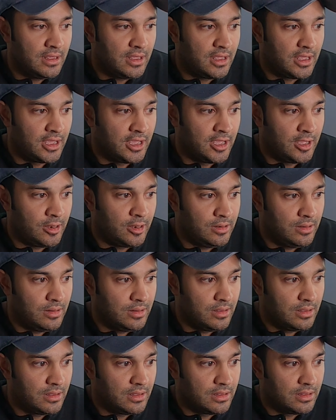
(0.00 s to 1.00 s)

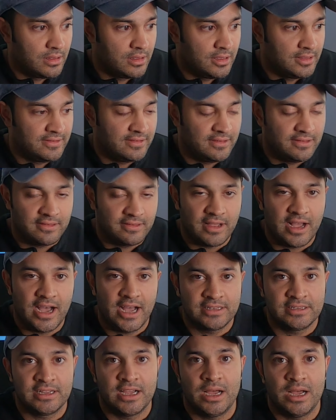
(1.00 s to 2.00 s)
and it's a
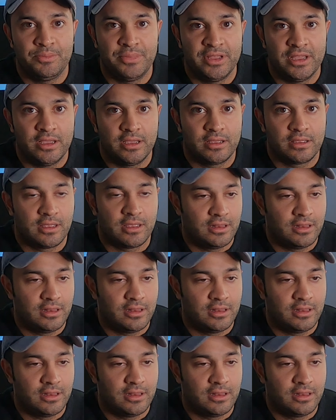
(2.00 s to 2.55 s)
hot topic,